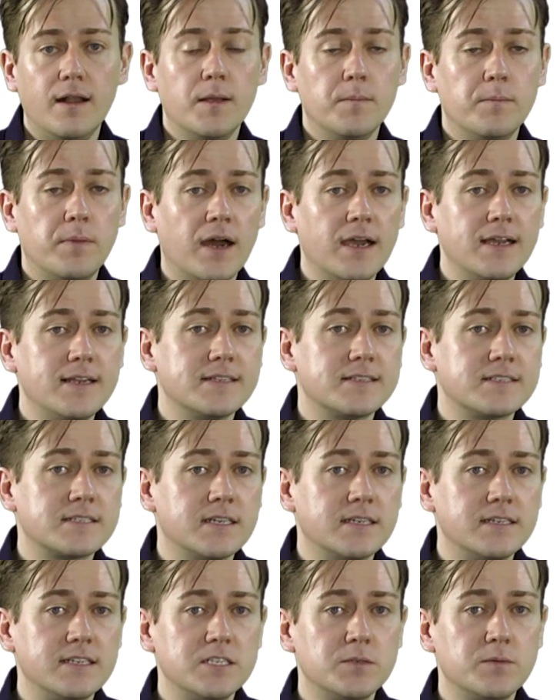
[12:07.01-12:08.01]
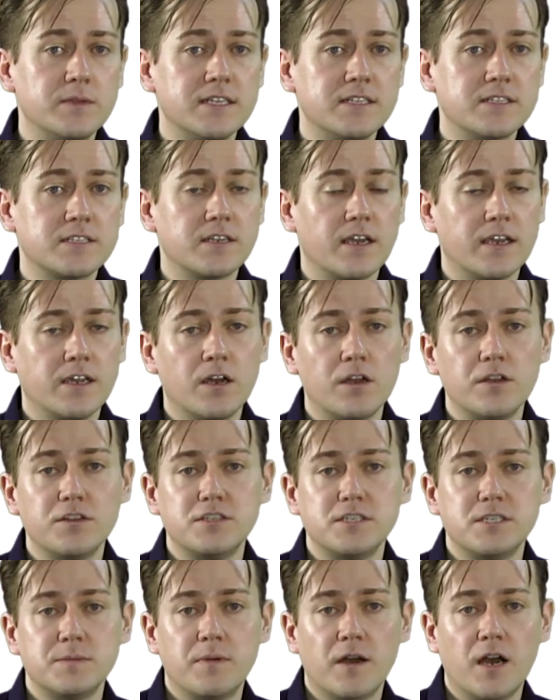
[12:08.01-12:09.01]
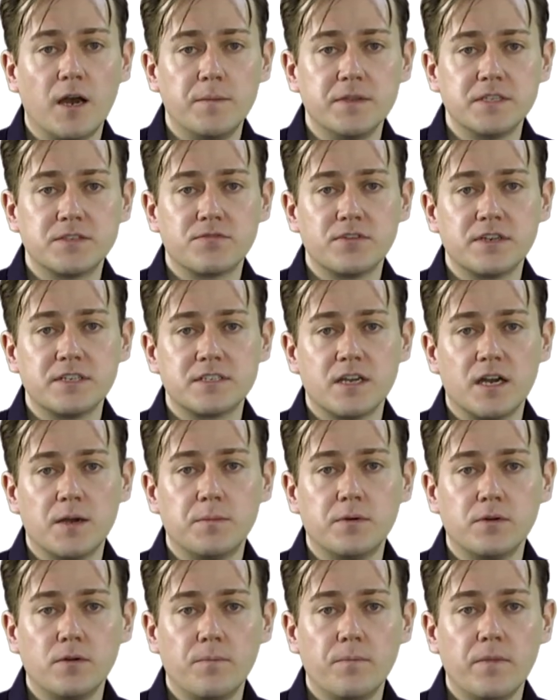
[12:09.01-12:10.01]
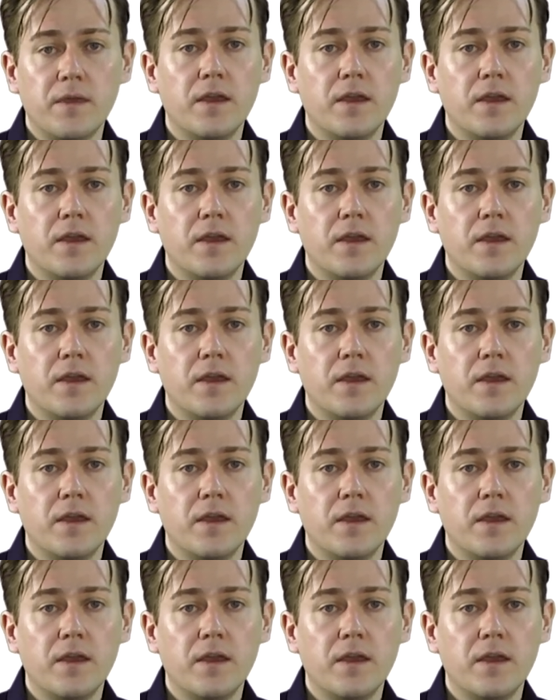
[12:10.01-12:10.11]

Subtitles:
Pilot studies within psychology departments, for example,